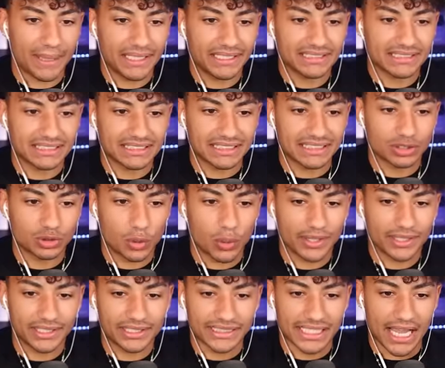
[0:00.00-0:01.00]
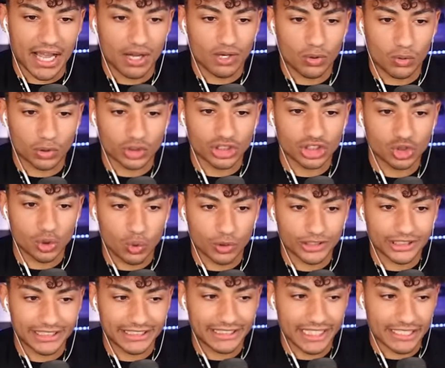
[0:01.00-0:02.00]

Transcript: base, toilet town, or scorching